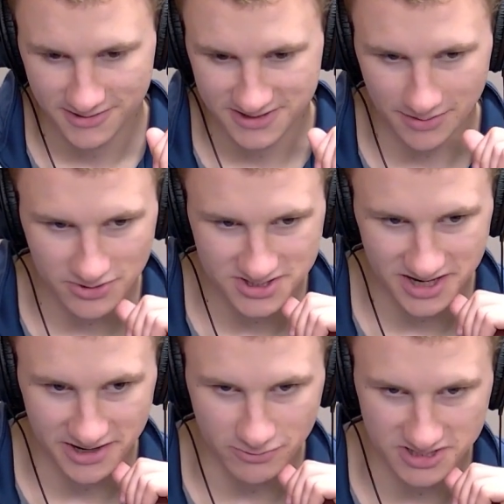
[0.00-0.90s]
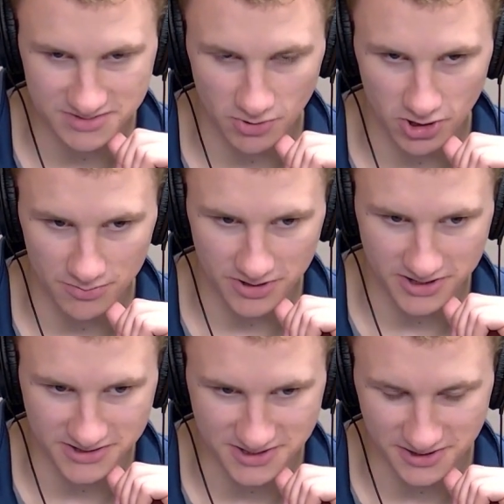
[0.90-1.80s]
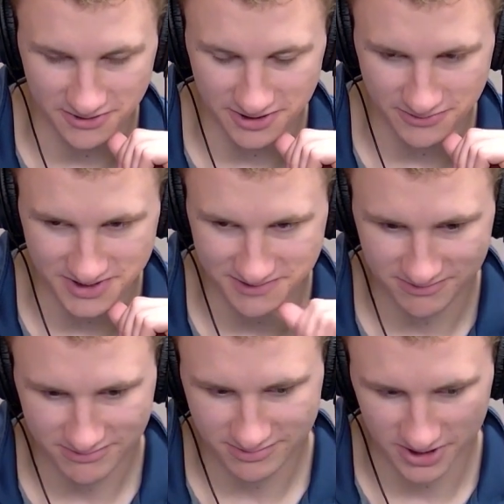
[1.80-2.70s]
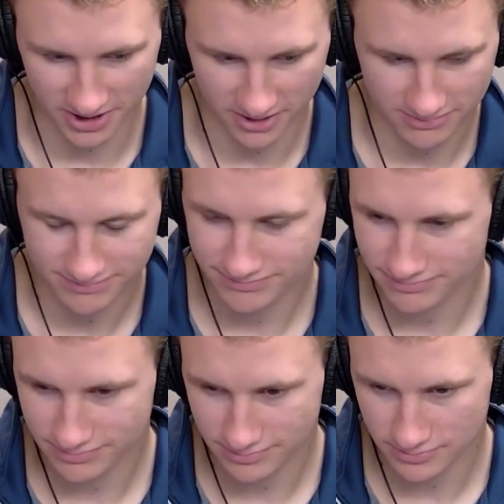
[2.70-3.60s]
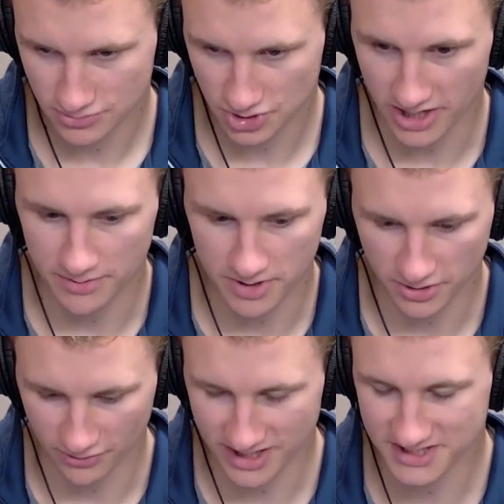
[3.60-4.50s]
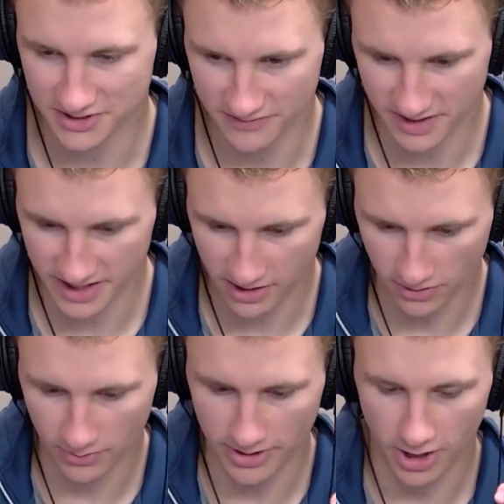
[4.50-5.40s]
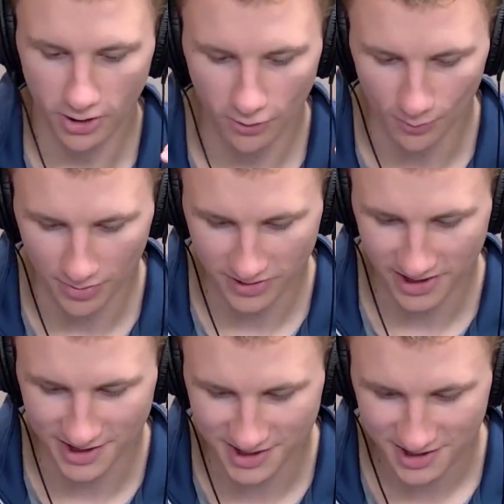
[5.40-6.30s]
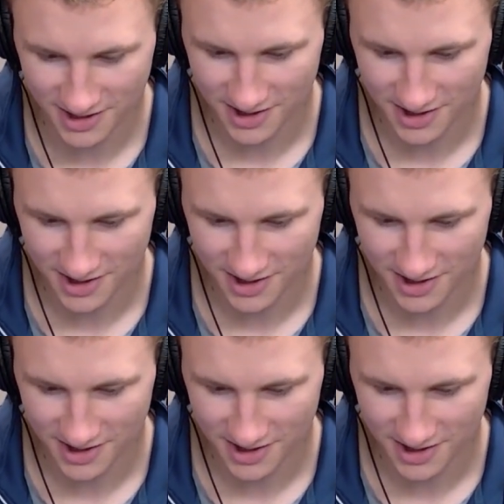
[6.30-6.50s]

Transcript: Some are saying it was smart because, you know, he was, you know, trying to be aggressive and get all the way home. But, like,